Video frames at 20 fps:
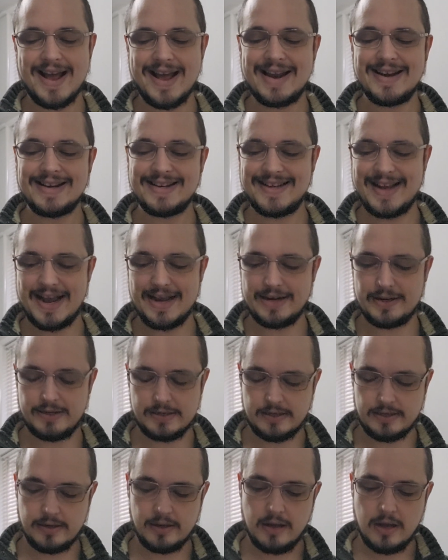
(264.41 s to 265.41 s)
and
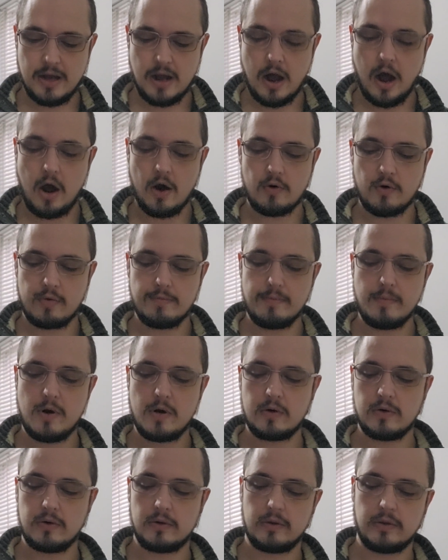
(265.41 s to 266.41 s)
Canada are
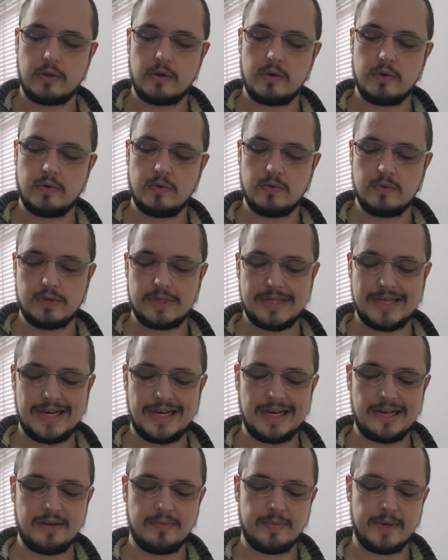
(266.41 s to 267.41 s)
among those
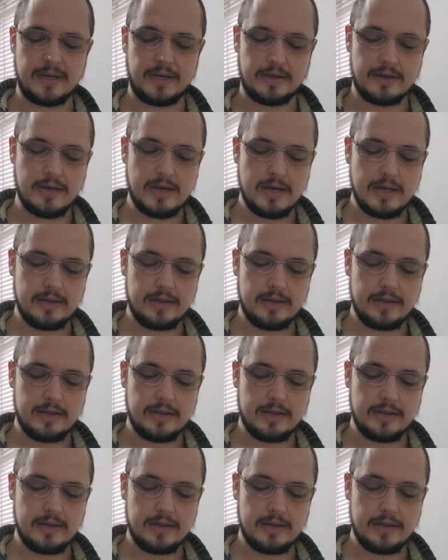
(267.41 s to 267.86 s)
claiming